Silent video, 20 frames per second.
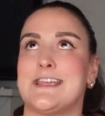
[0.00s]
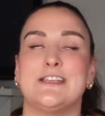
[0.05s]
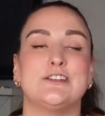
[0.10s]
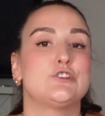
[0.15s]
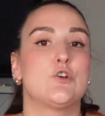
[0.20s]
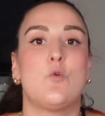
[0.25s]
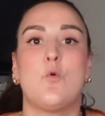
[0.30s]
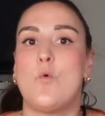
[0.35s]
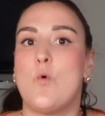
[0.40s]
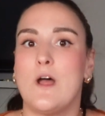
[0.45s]
say
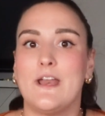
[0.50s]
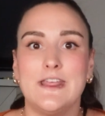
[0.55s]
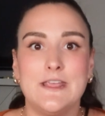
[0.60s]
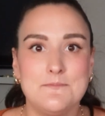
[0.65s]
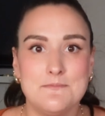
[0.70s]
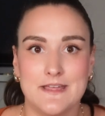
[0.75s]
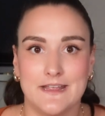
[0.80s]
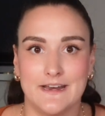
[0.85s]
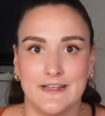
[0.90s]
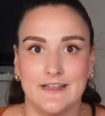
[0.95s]
20
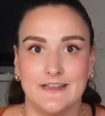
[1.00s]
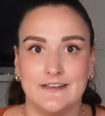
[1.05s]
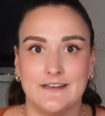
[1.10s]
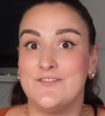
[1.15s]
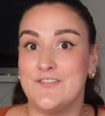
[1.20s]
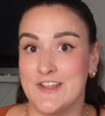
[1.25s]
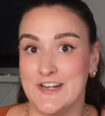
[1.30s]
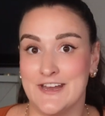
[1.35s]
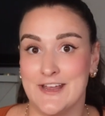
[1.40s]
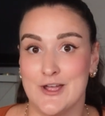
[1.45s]
minute
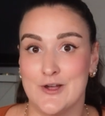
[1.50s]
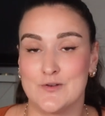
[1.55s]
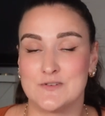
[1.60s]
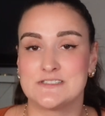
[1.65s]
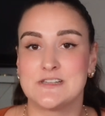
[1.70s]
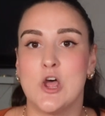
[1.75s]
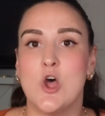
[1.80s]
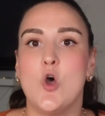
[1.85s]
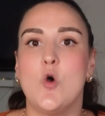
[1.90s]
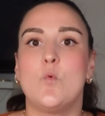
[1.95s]

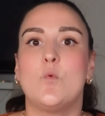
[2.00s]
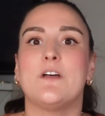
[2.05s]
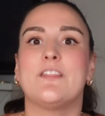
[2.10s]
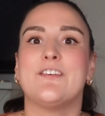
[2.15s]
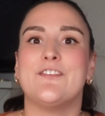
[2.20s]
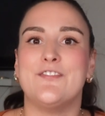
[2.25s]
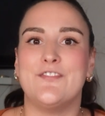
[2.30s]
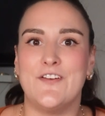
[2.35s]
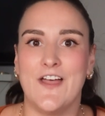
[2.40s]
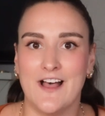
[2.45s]
videos with
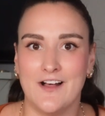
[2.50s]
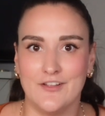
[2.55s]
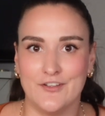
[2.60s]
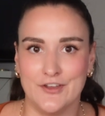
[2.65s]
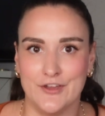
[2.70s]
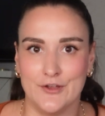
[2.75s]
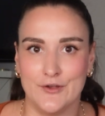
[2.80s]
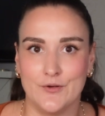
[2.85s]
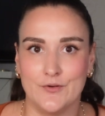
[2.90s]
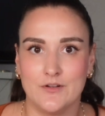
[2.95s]

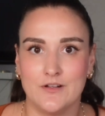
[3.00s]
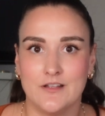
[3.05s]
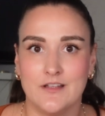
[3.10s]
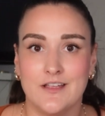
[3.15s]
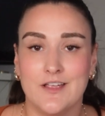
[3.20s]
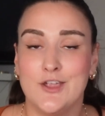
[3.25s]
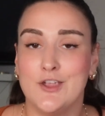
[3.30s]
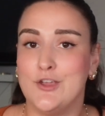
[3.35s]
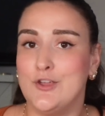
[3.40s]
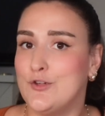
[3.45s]
value
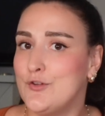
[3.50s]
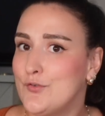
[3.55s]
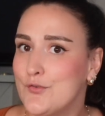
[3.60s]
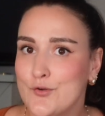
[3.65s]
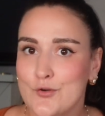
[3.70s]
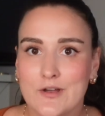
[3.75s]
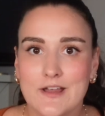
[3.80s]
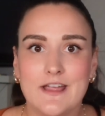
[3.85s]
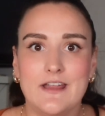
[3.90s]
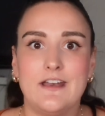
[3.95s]
you've
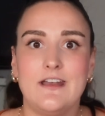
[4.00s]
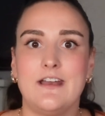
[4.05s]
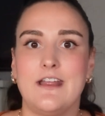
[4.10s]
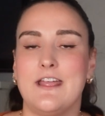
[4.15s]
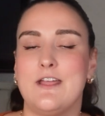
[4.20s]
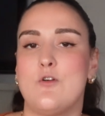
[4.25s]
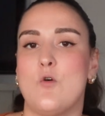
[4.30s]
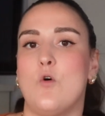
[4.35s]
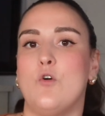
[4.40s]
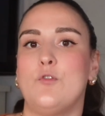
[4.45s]
created a
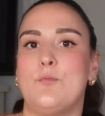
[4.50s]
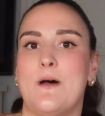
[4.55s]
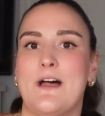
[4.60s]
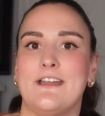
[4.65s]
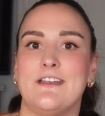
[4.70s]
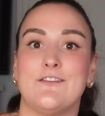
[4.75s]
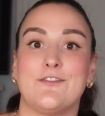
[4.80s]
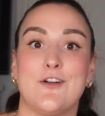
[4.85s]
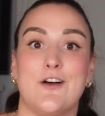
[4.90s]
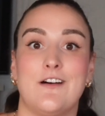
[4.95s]

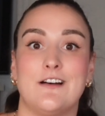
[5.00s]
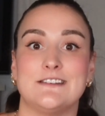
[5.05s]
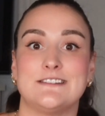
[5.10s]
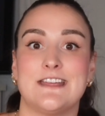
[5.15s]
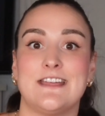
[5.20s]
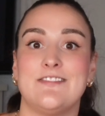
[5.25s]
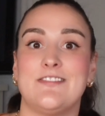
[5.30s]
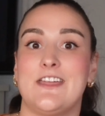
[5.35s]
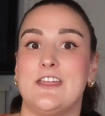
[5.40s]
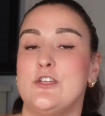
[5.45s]
goldmine of
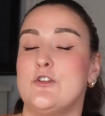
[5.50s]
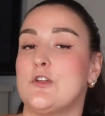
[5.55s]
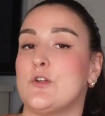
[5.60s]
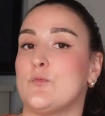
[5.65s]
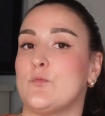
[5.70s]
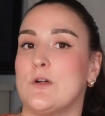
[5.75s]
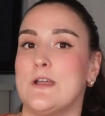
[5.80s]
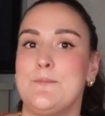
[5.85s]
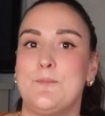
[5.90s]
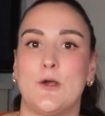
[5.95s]
content that you can
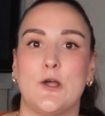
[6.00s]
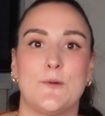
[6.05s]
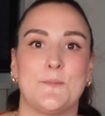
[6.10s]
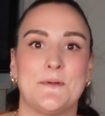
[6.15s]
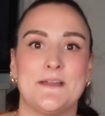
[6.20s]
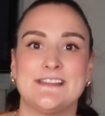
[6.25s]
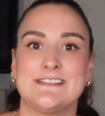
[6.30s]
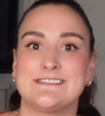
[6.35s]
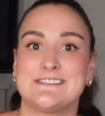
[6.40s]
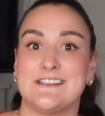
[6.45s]

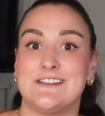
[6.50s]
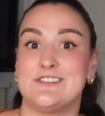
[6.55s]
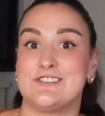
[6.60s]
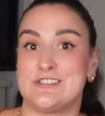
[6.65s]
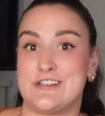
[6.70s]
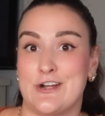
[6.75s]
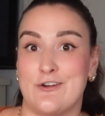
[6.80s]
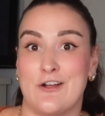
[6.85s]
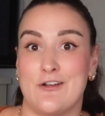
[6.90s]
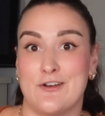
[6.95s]
repurpose and
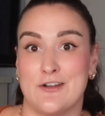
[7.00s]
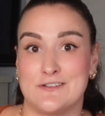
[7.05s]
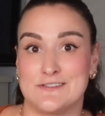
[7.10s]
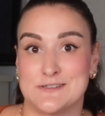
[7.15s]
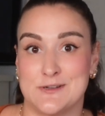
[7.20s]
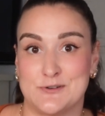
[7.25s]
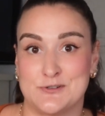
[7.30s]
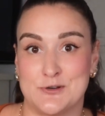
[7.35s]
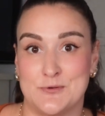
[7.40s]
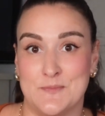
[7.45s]
share out on
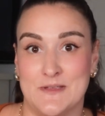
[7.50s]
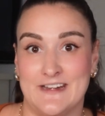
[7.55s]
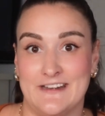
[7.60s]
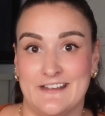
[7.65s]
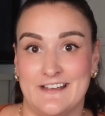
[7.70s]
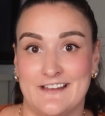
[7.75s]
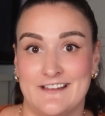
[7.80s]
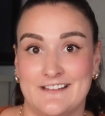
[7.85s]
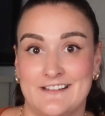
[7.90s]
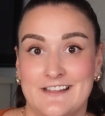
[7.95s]
social
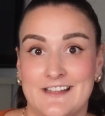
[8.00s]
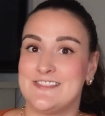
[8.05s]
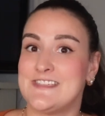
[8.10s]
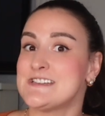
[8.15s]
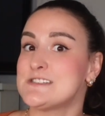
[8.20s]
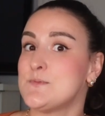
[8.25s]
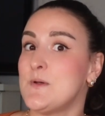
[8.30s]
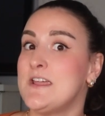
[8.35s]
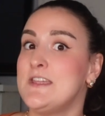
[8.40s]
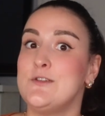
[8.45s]
media.
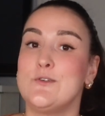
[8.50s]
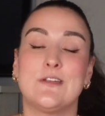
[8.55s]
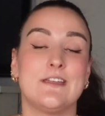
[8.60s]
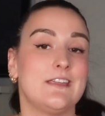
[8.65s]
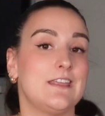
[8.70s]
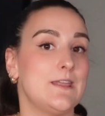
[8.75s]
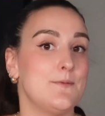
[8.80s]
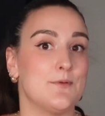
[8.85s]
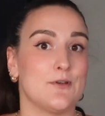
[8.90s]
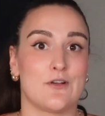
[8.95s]
This way, you can
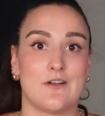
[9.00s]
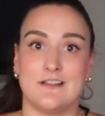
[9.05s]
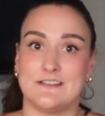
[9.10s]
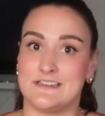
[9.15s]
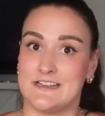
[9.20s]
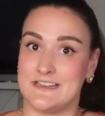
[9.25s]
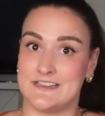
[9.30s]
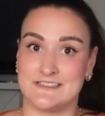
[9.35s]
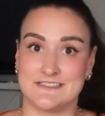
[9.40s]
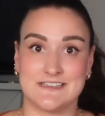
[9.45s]
keep your
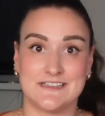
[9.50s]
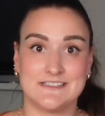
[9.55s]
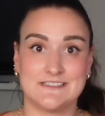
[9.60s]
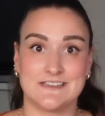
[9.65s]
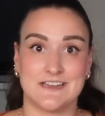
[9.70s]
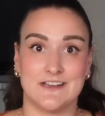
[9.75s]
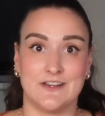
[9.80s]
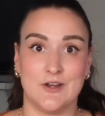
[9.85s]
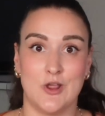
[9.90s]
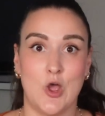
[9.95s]
content
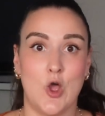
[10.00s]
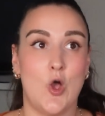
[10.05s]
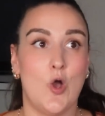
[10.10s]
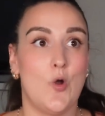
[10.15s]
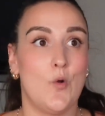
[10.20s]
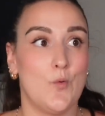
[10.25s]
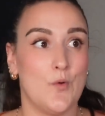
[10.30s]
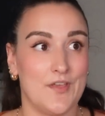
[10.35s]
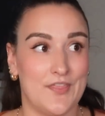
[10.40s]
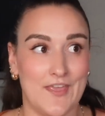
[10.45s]
consistent
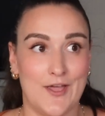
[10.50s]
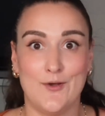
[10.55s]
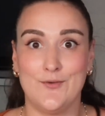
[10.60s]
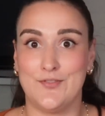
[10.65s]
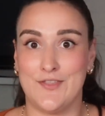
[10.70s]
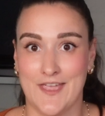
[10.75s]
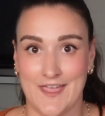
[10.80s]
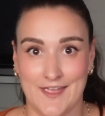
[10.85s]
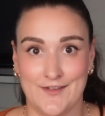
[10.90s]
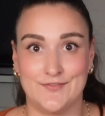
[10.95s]
without
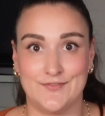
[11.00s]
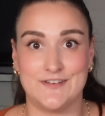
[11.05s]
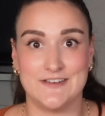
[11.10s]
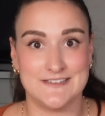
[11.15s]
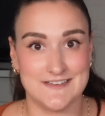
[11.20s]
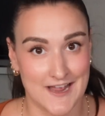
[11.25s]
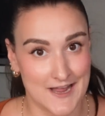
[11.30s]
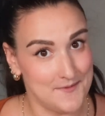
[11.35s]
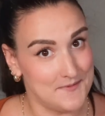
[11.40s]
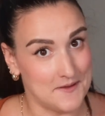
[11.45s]
the hefty
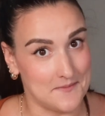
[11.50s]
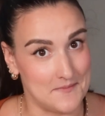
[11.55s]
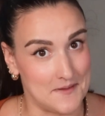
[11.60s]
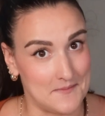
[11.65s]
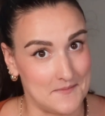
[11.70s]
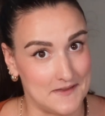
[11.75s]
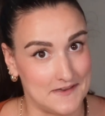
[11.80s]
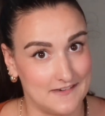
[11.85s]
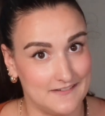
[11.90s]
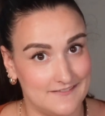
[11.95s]
time
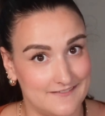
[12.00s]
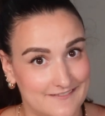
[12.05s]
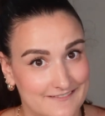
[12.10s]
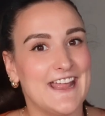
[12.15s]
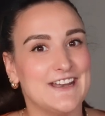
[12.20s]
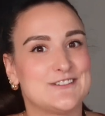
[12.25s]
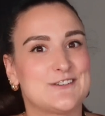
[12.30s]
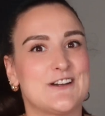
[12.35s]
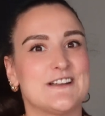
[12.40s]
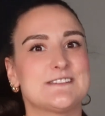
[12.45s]
commitment.
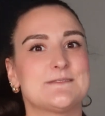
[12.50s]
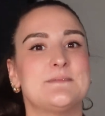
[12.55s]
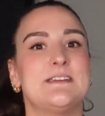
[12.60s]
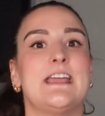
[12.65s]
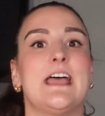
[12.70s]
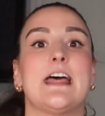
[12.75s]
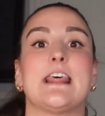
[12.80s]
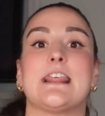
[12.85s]
And trust me,